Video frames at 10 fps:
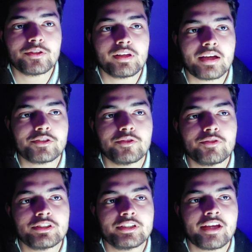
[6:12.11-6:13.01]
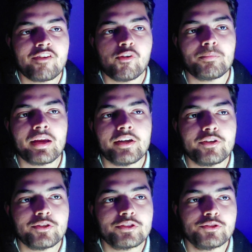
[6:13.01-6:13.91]
The last university I've
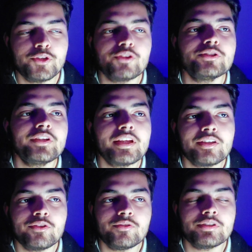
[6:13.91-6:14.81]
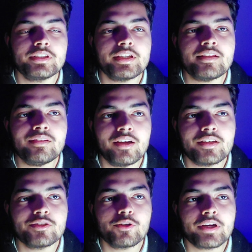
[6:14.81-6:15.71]
applied to is Georgia Tech University.
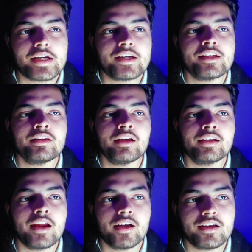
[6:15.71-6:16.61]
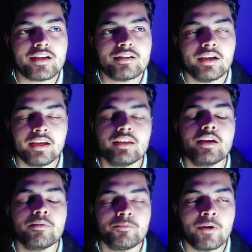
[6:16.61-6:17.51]
It is located in Atlanta.
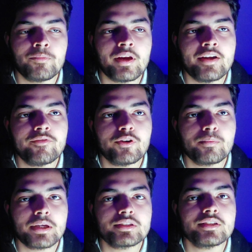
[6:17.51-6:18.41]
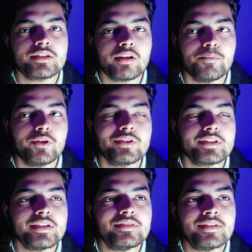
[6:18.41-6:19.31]
Again, I have applied for Masters in Computer
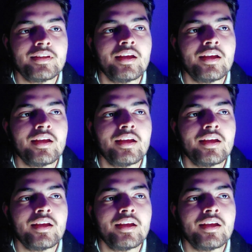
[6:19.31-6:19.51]
Science.